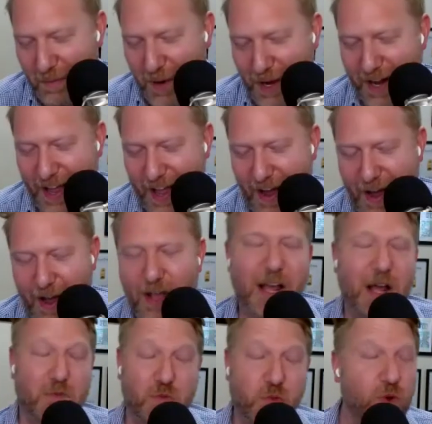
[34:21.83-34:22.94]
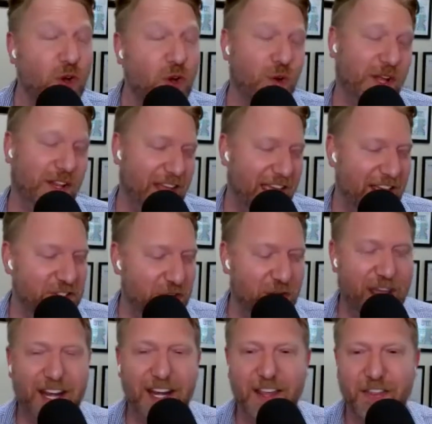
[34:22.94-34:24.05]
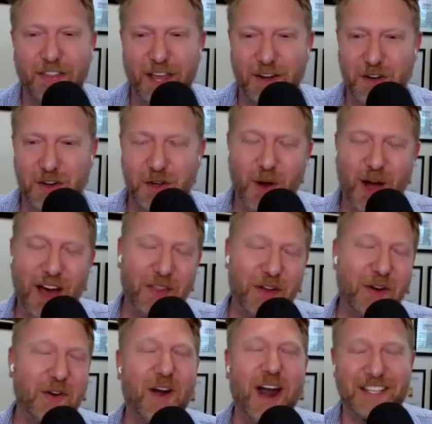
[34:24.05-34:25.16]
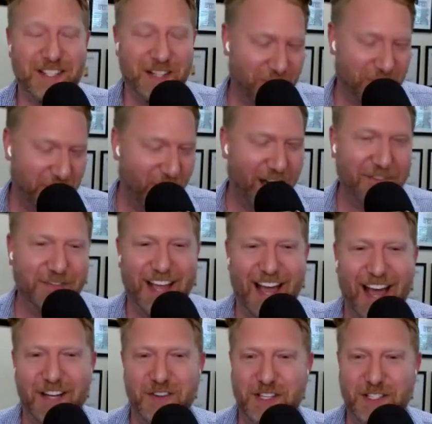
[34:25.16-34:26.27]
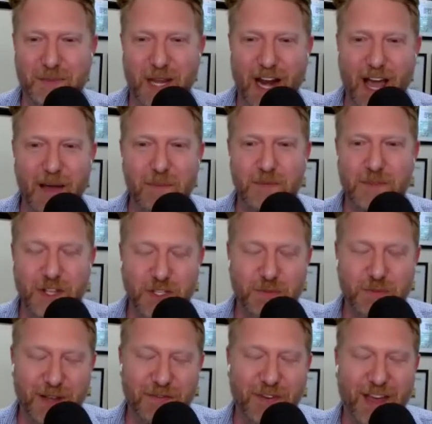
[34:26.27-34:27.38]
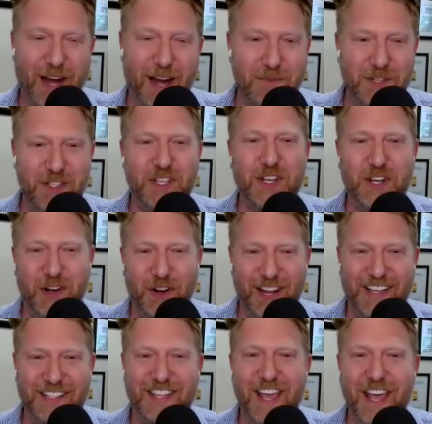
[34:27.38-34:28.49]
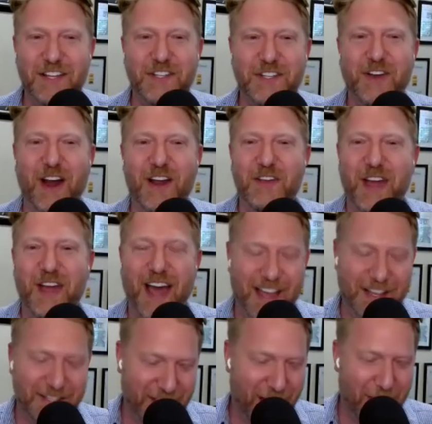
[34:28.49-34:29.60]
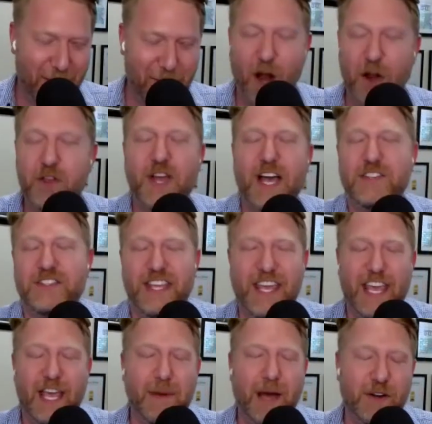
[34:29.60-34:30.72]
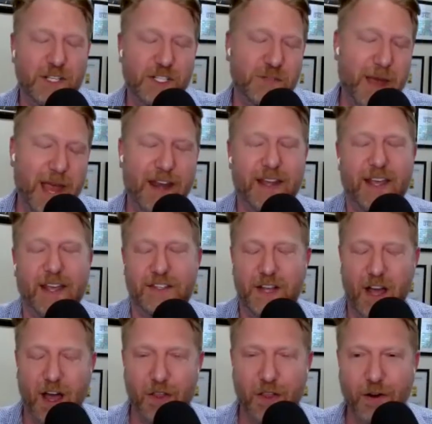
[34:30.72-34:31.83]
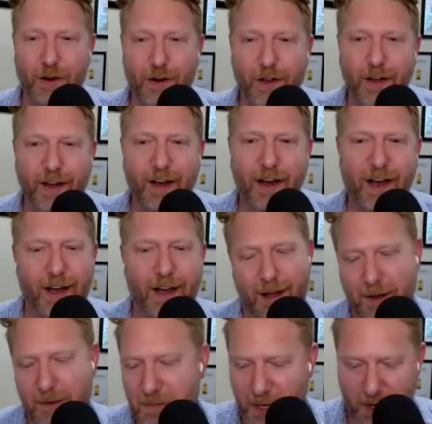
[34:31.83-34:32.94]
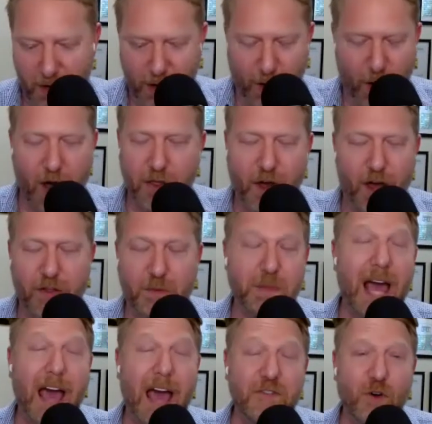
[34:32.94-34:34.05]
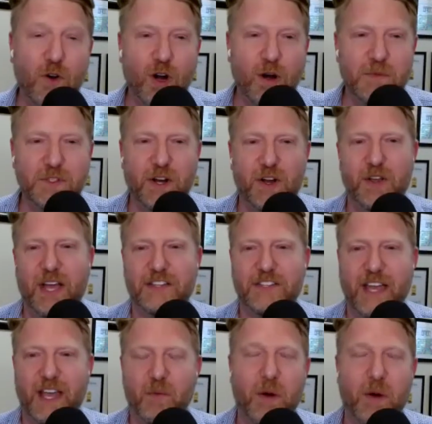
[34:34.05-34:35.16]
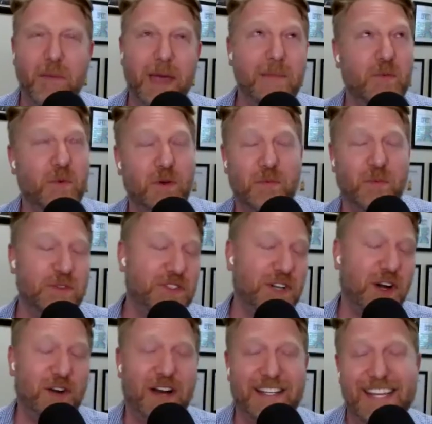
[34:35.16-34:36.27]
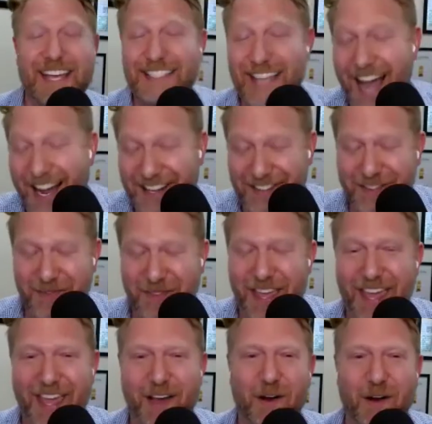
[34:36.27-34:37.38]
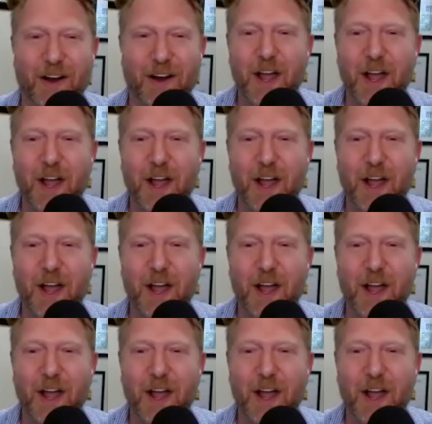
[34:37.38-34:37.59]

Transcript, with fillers: but uh, it, real quickly, is there anything new on the horizon for coffee contracts? I mean, I'm such a big fan. I'm just curious. Do you are you guys um, are you guys thinking about expanding into other uh, you know other platforms? Are you guys like, well, maybe we'll we'll start a TikTok thing, or